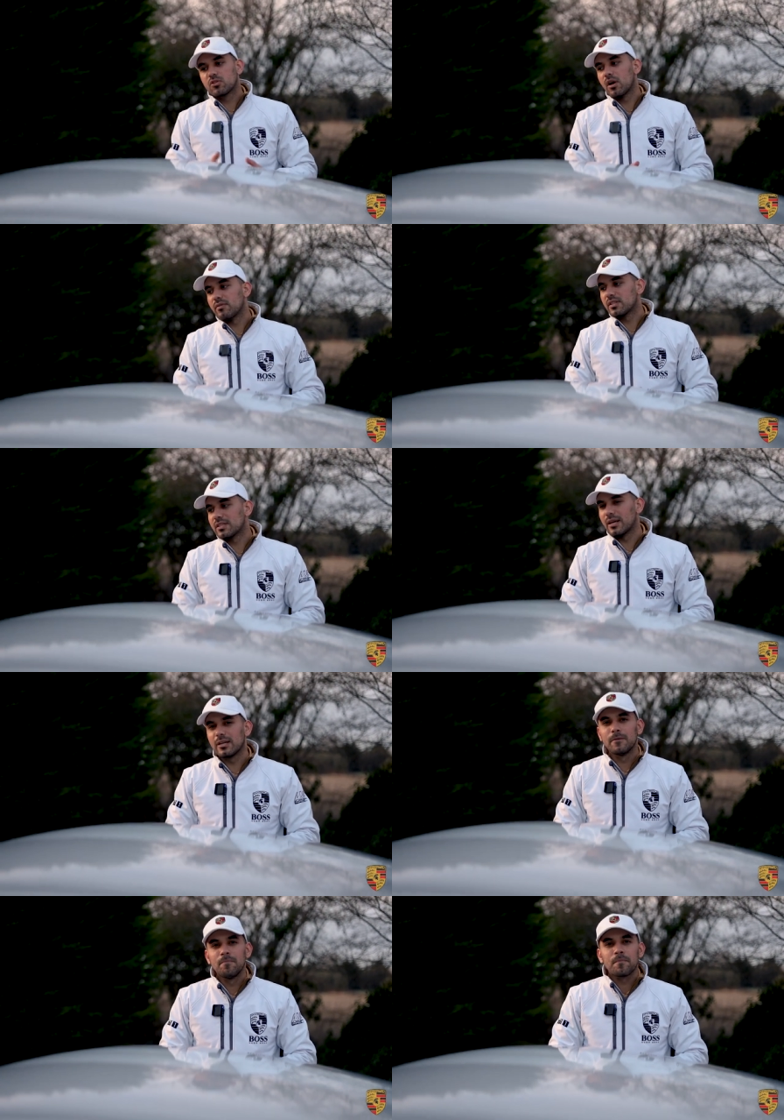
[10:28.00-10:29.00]
service
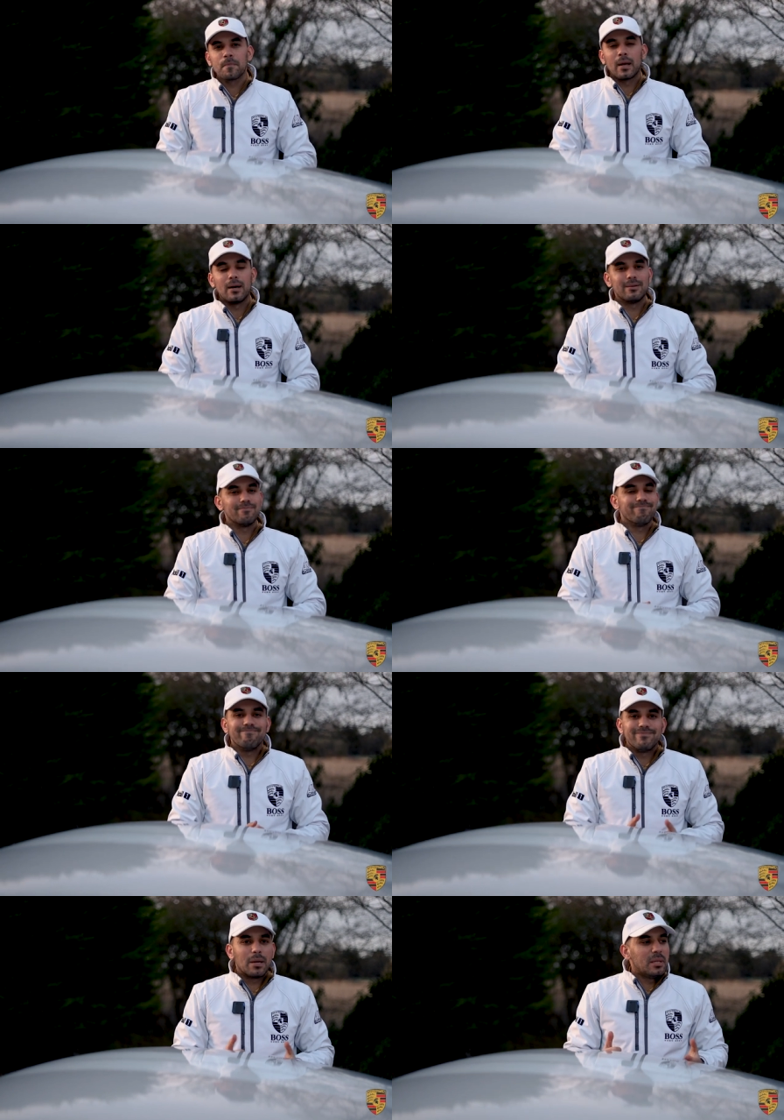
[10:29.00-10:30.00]
done.
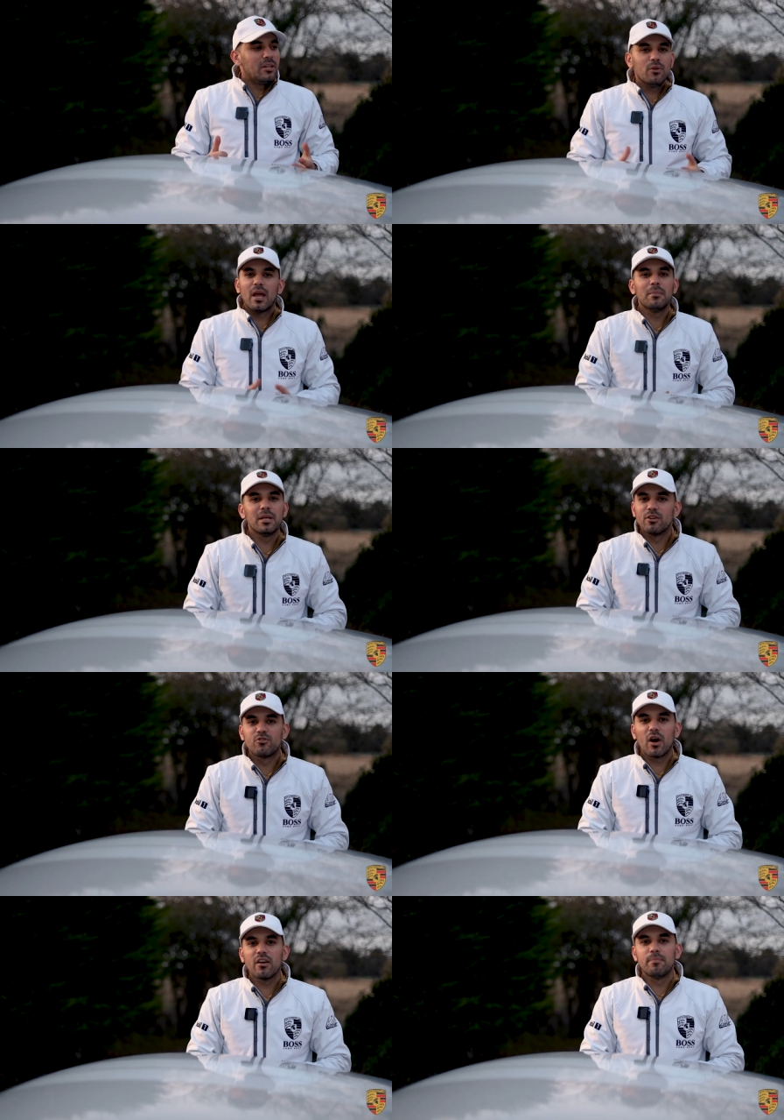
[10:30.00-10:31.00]
I mean, you name it, the
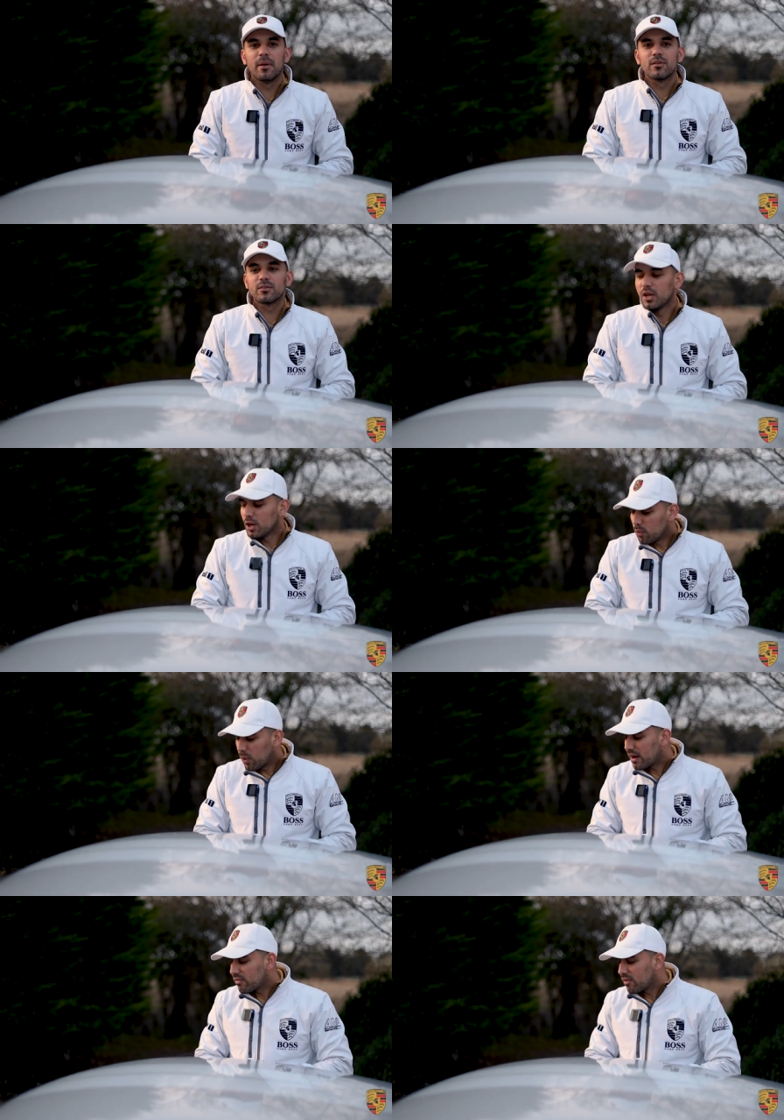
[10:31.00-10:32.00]
drive belt,
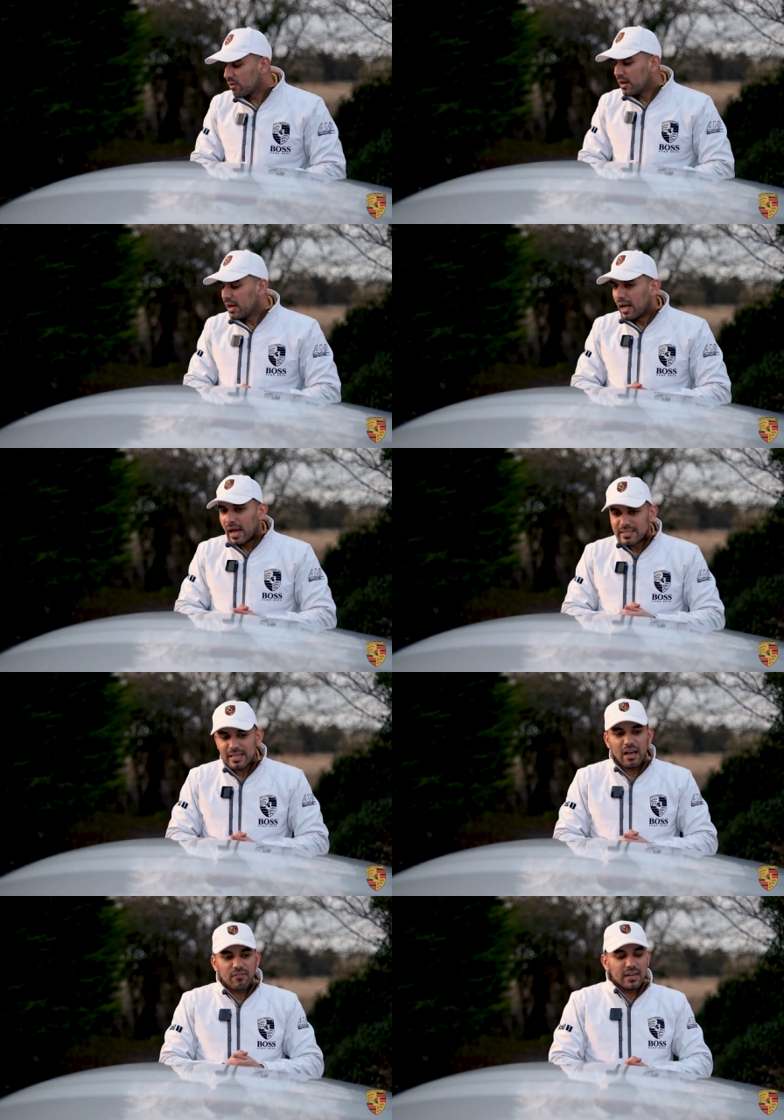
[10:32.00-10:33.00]
whatever it's
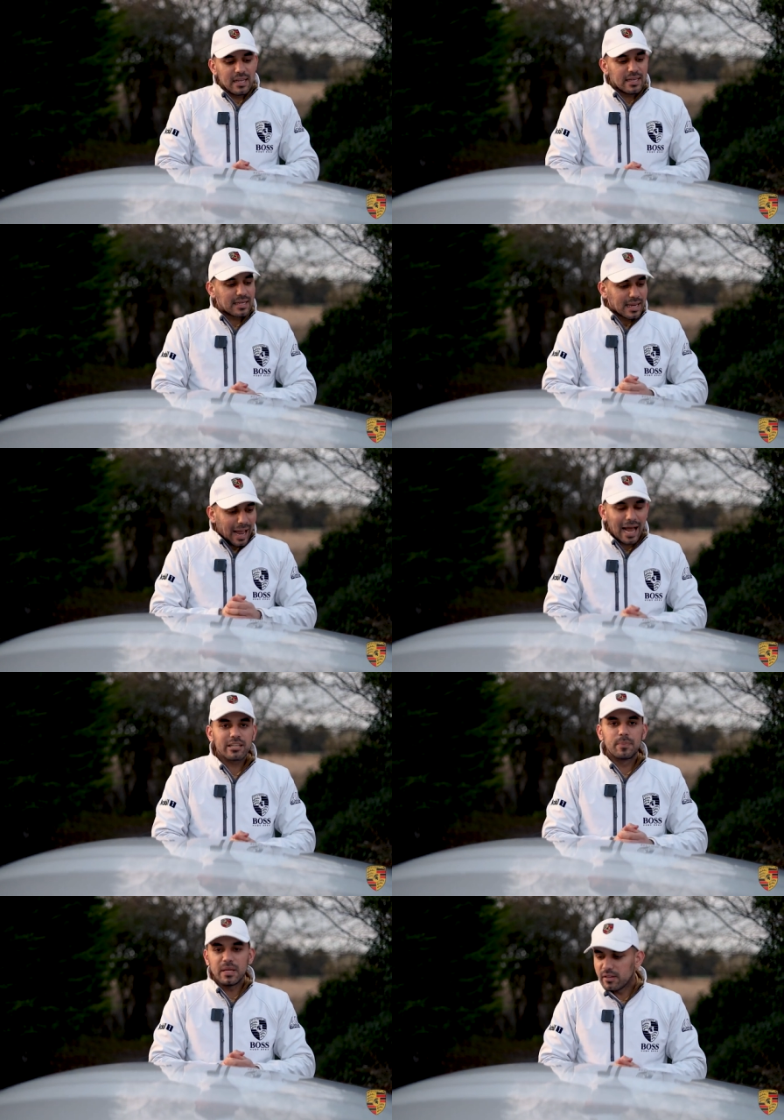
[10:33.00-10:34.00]
ever needed
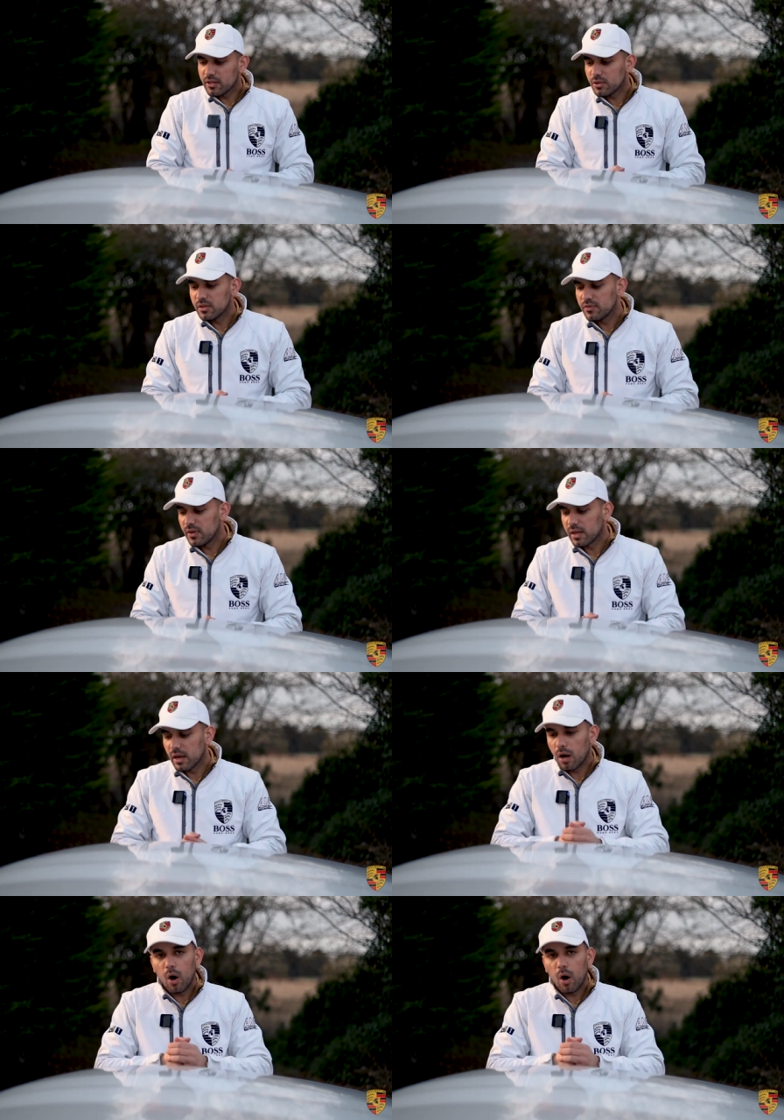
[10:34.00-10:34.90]
has been done to this vehicle.